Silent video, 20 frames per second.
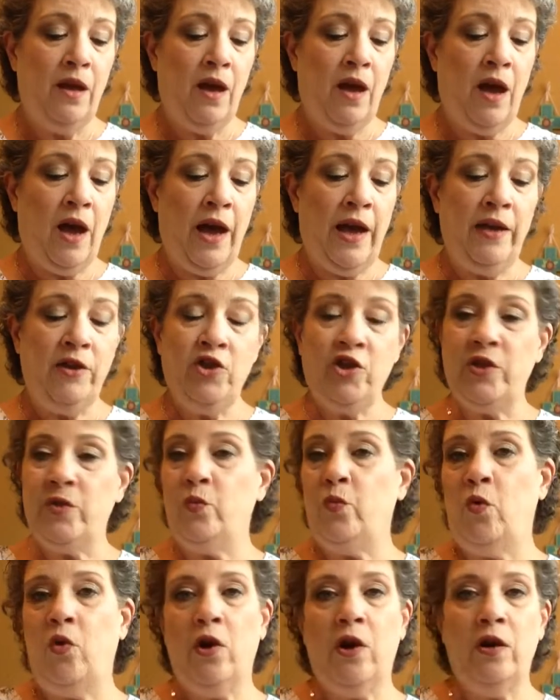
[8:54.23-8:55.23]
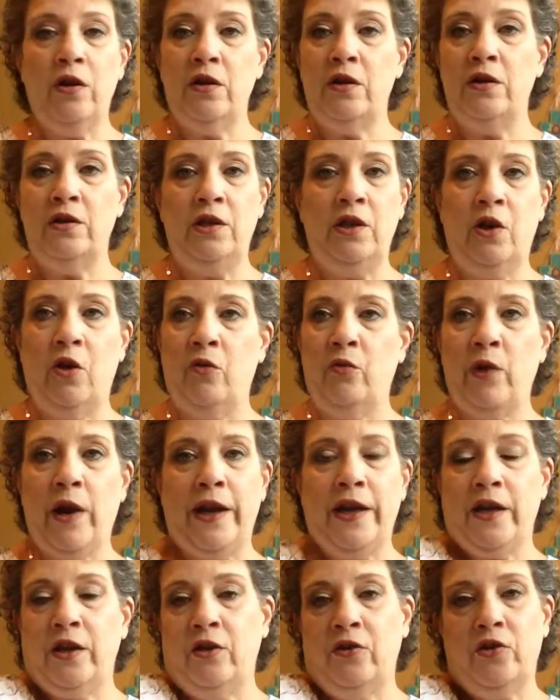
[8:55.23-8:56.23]
I just wore a
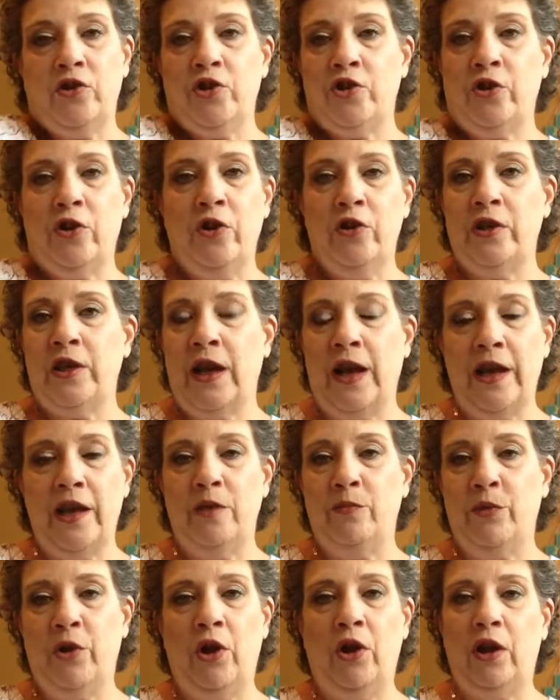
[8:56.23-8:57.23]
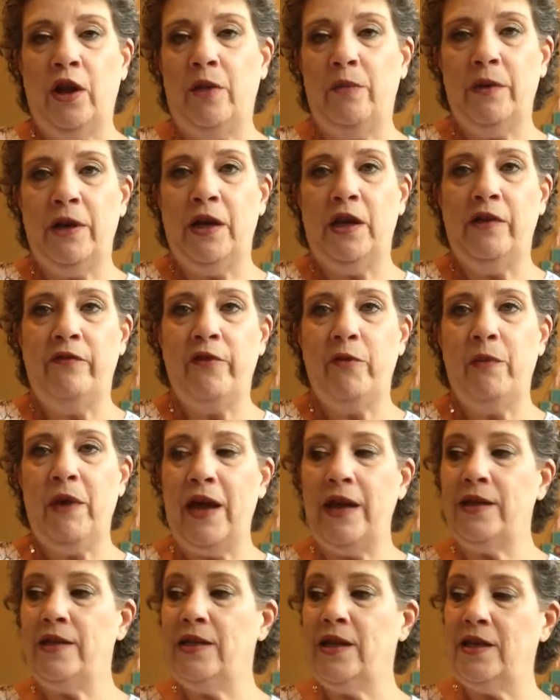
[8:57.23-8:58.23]
regular shirt that I could pull up and give them
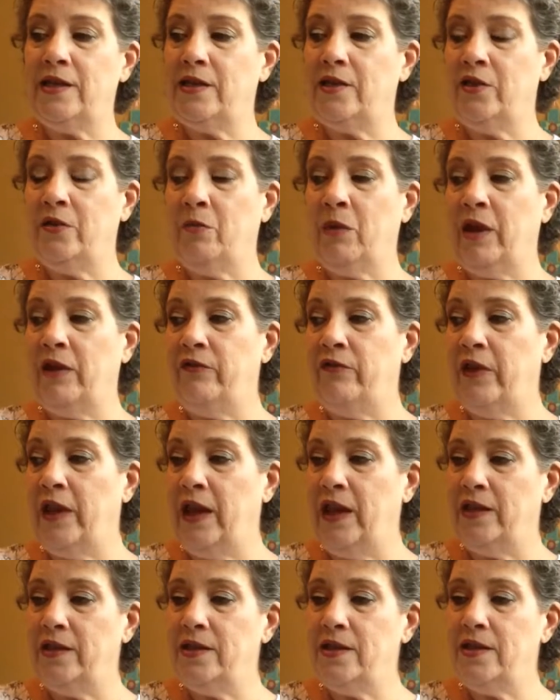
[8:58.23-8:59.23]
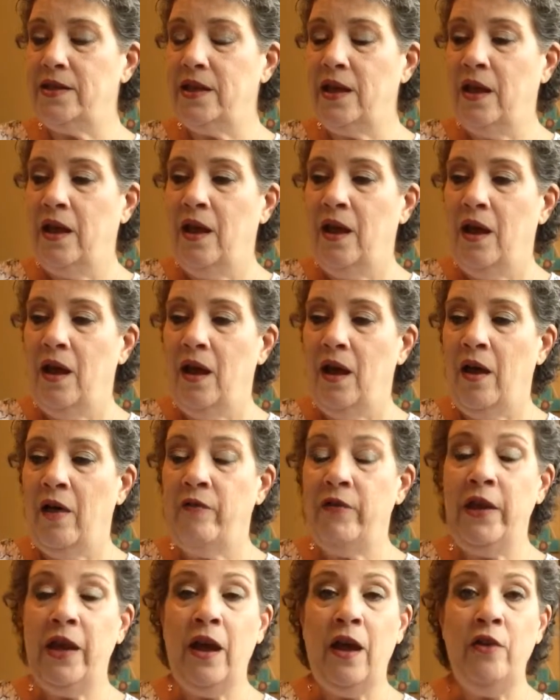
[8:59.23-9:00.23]
access to my veins.
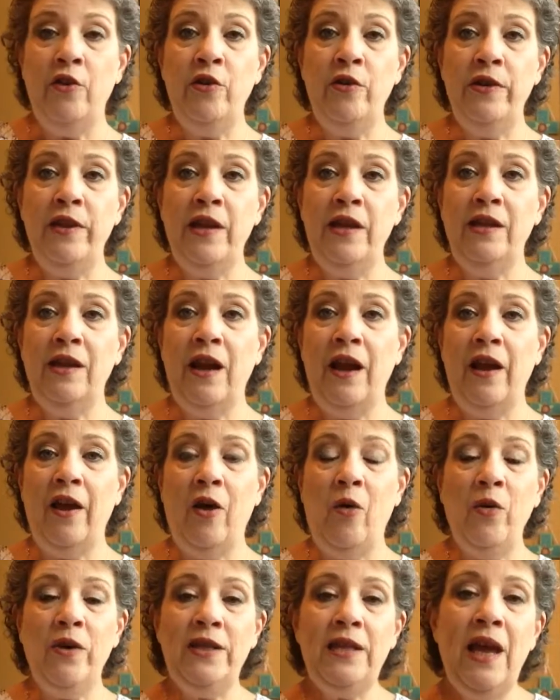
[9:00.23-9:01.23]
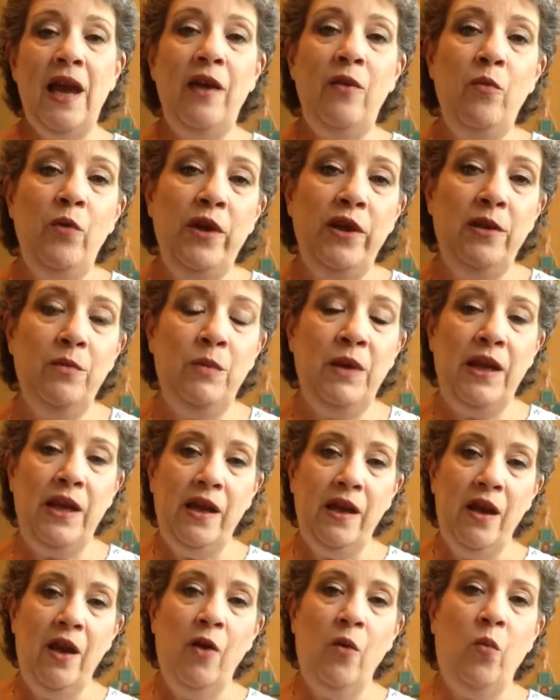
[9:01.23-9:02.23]
The other thing that I always had with
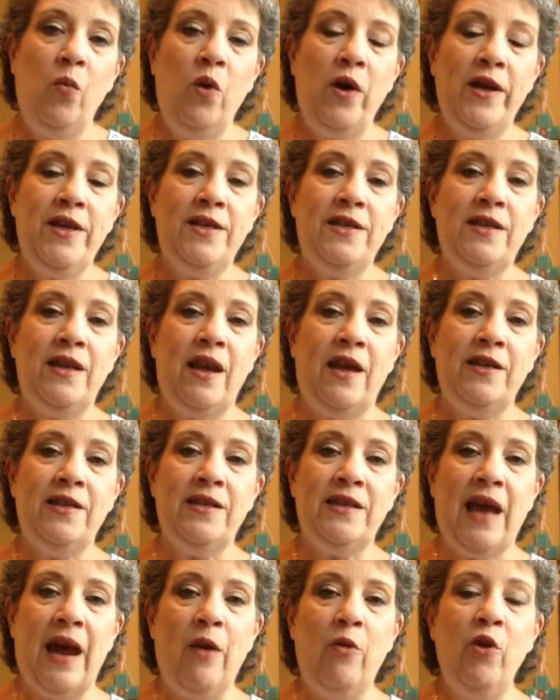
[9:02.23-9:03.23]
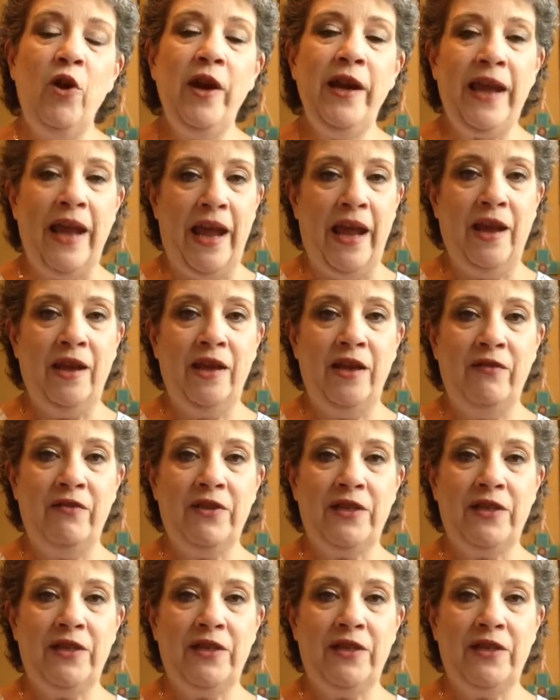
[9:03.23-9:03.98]
me was a sour candy of